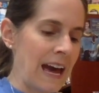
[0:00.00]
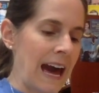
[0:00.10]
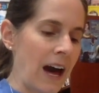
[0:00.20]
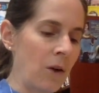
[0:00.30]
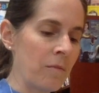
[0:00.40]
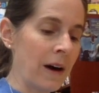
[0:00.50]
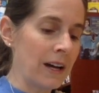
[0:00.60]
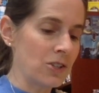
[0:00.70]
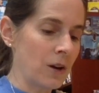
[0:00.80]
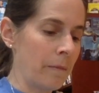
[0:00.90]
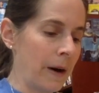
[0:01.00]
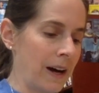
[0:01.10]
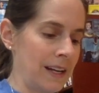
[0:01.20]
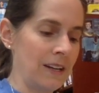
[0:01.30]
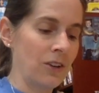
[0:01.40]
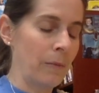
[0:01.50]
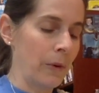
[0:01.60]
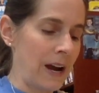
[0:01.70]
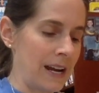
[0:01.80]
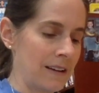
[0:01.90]
how much a body could
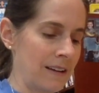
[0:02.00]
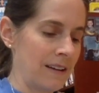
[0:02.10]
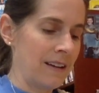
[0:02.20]
break,